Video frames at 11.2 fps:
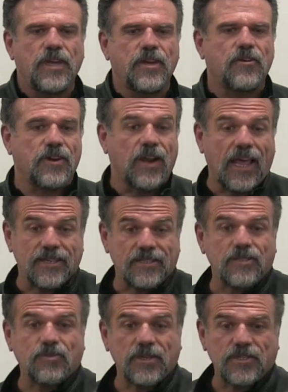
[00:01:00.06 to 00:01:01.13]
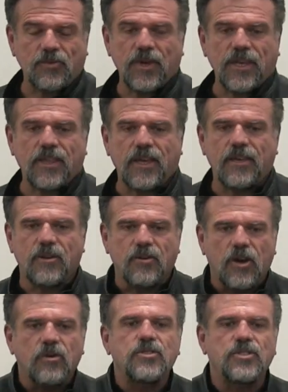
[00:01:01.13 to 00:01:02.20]
a week or classes once a week that you
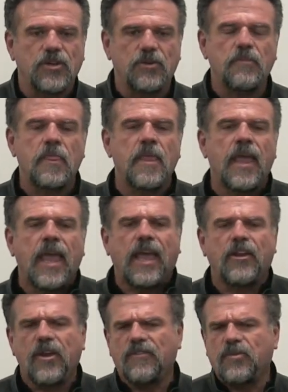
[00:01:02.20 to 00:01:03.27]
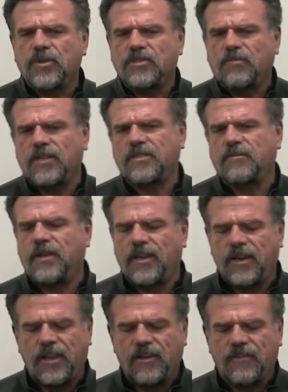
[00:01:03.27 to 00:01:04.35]
go to, and you have the
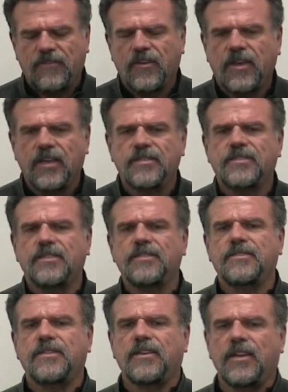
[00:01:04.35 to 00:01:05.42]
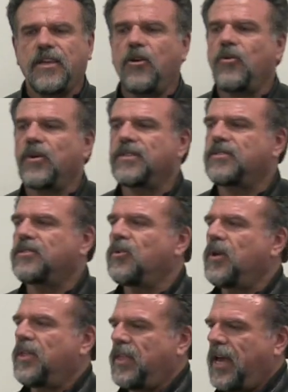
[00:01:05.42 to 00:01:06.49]
responsibility of consistently always
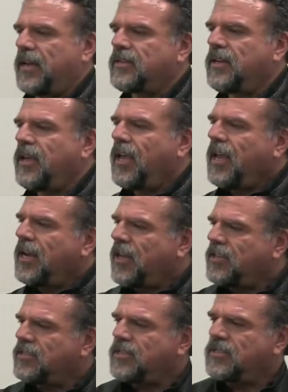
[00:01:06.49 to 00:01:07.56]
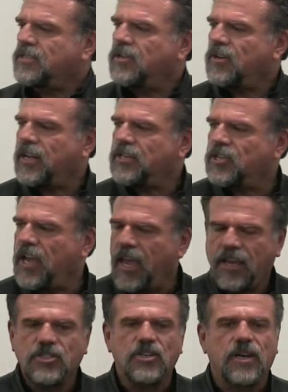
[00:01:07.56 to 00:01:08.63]
doing that. Now, this is adult
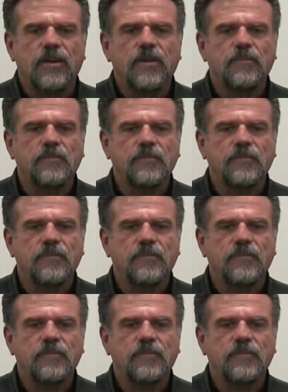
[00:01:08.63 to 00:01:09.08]
education.